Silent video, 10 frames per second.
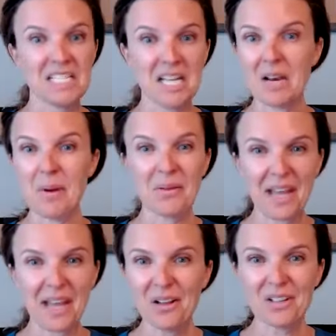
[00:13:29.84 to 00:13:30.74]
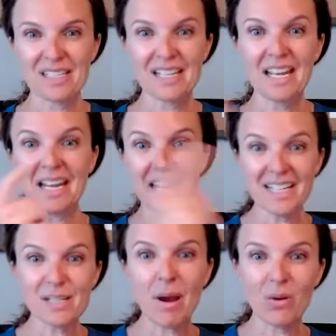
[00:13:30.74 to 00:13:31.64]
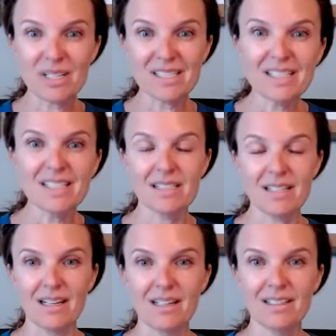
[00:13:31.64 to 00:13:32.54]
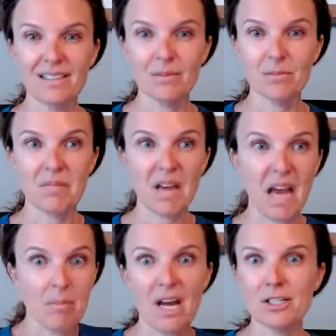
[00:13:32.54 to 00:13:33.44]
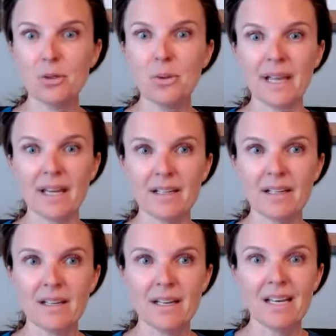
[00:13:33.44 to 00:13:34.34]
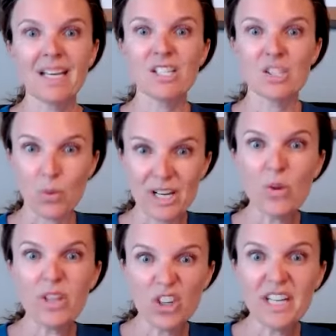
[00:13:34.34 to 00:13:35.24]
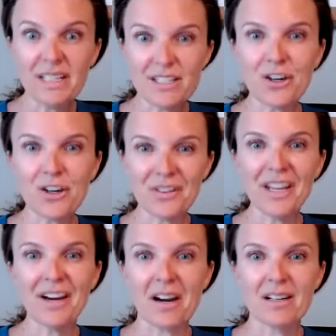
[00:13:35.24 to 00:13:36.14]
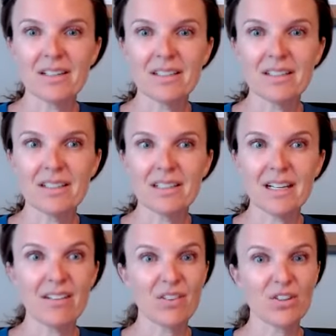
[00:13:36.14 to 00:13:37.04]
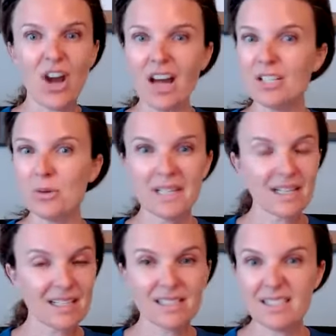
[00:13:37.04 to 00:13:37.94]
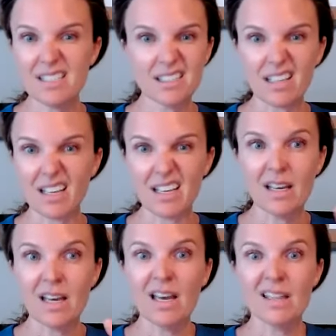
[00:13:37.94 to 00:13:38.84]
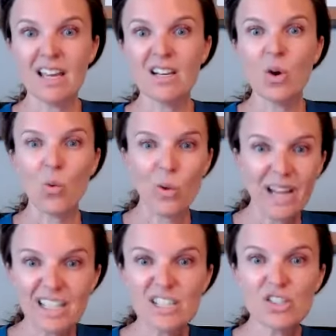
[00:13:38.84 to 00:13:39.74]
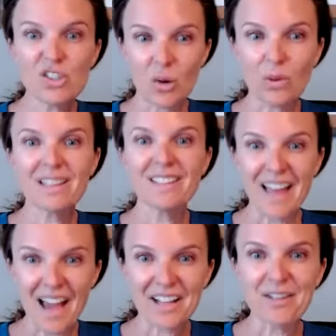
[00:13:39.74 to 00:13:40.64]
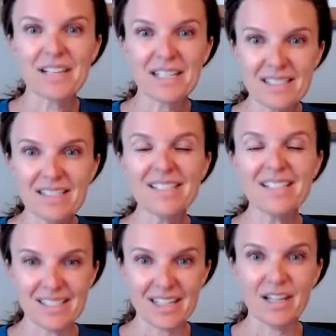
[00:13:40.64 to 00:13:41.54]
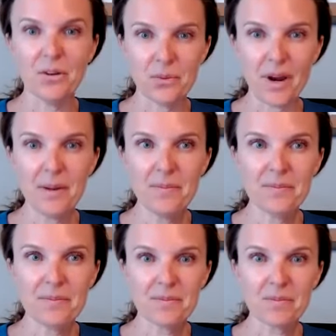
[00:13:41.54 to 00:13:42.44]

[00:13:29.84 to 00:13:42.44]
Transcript: It's not about the calories, it's about consistency. Well, I'm not doing it. So we know that you need to start there. If you're not doing it consistently, then we got to start with the lack of consistency, right?